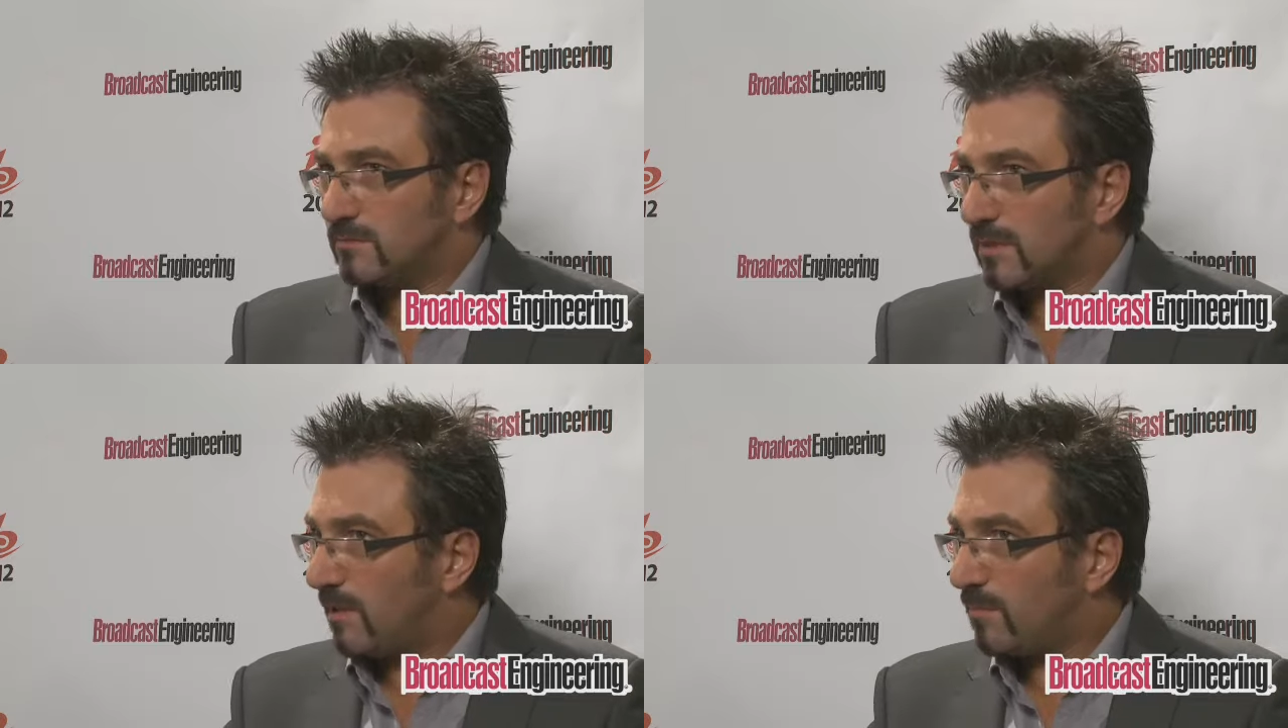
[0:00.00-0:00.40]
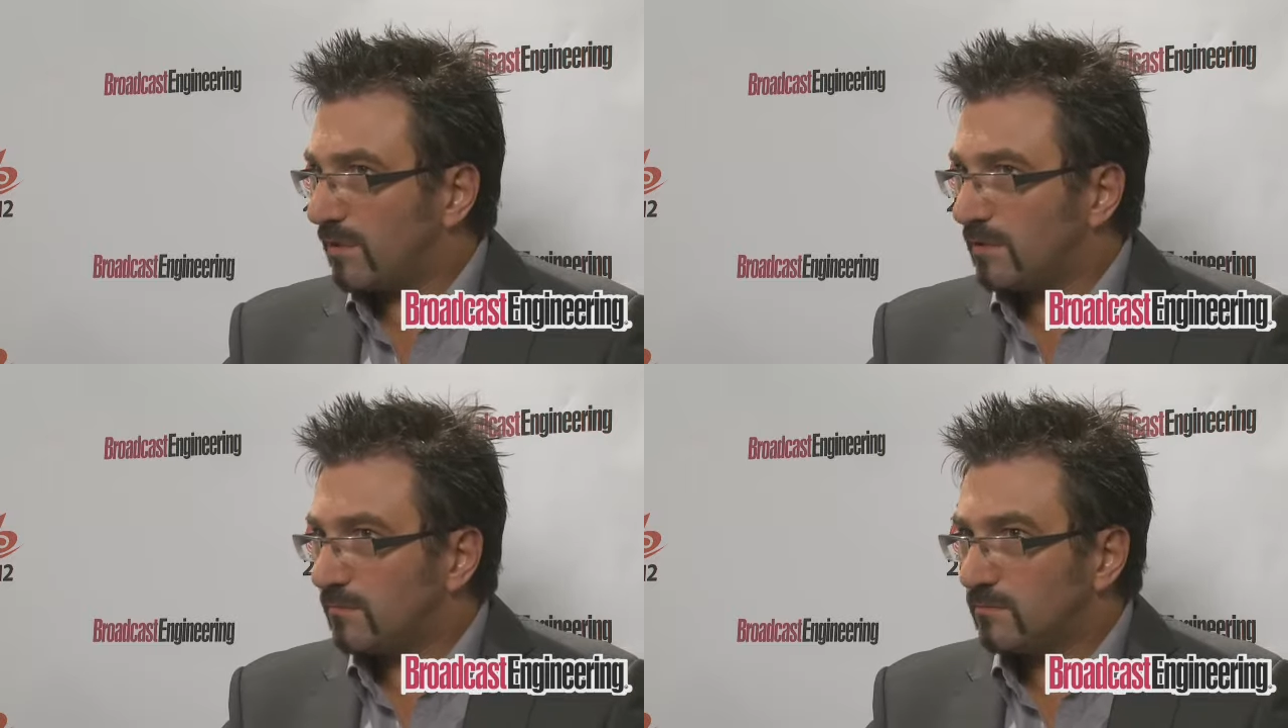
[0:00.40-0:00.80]

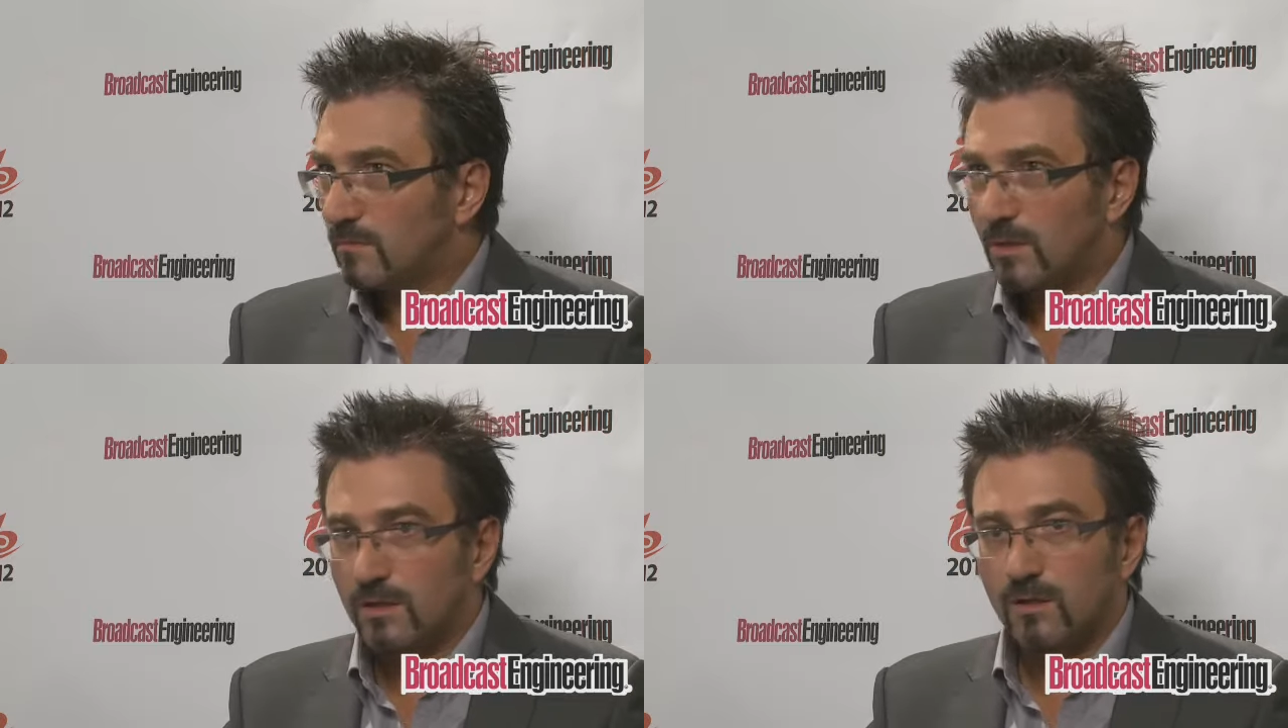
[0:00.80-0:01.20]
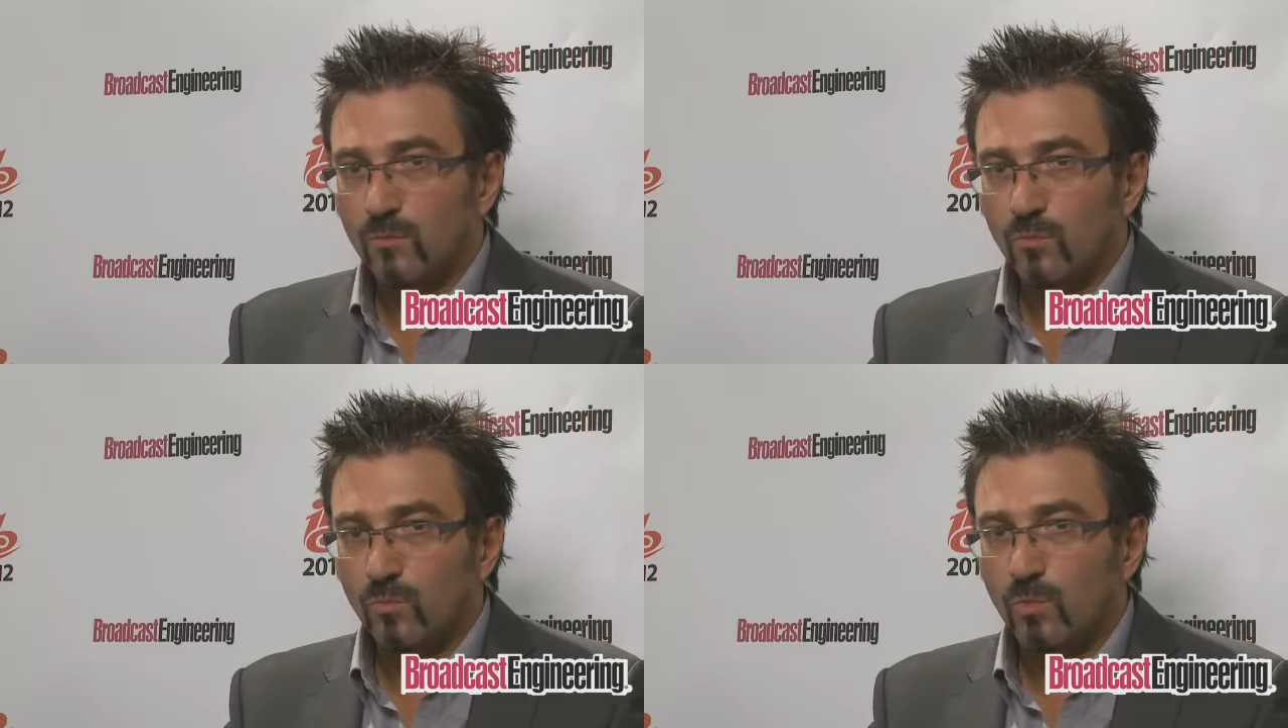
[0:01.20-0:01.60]
company,
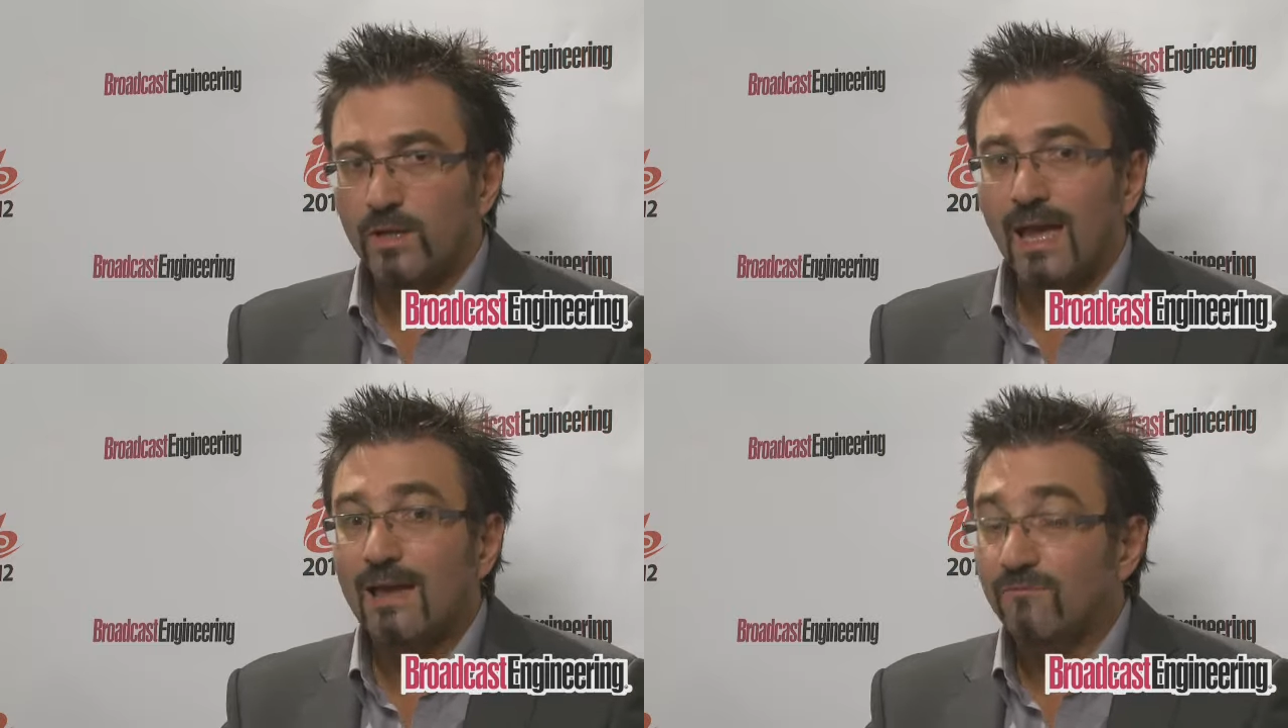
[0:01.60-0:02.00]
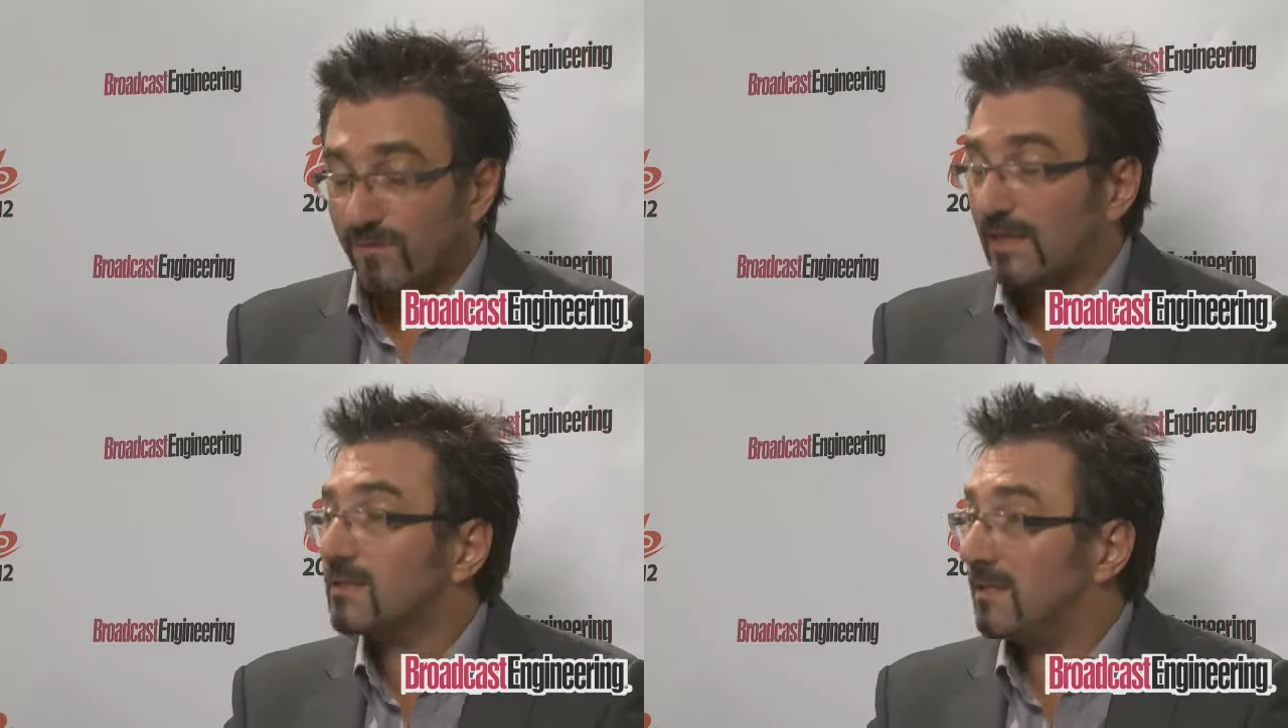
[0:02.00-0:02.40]
we have
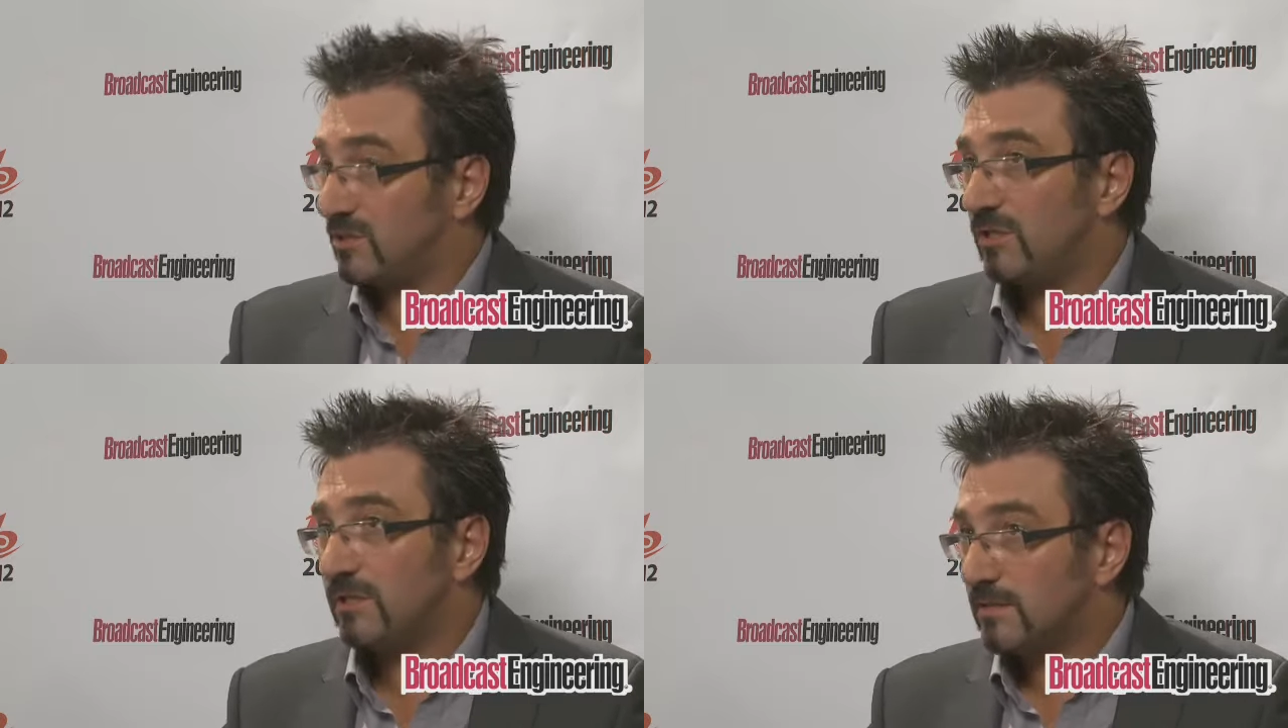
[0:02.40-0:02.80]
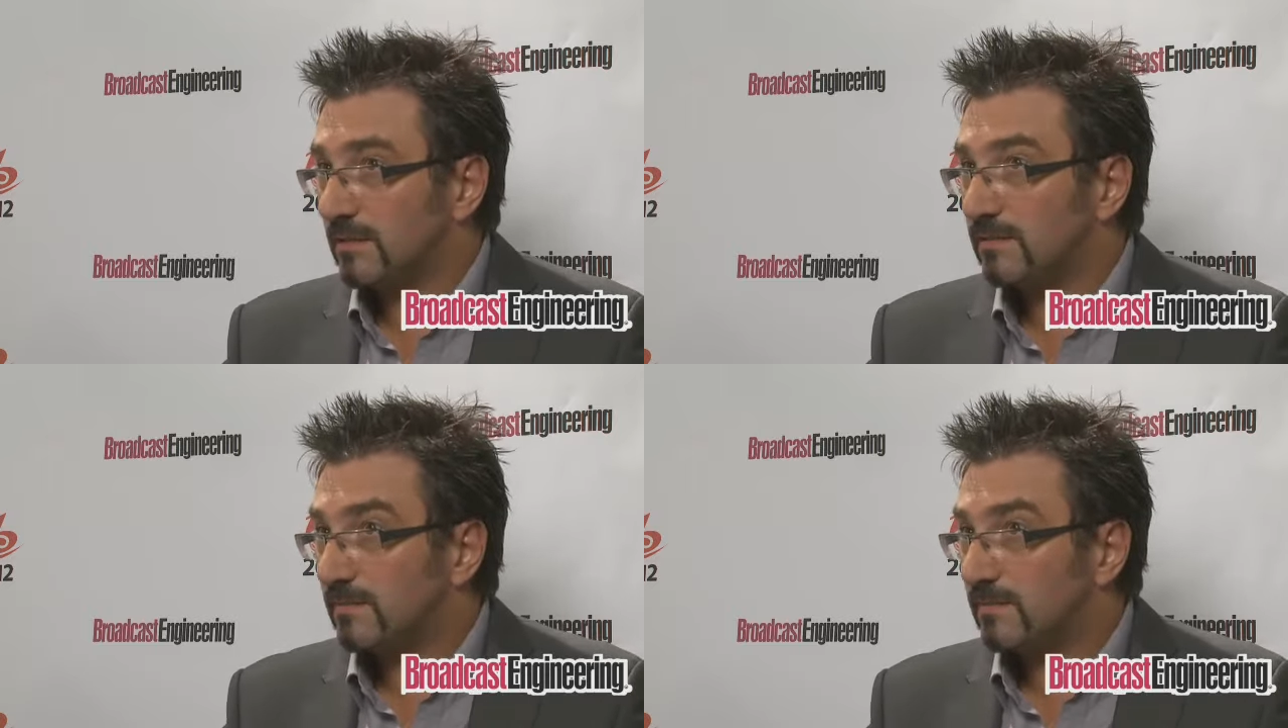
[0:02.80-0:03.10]
that agility.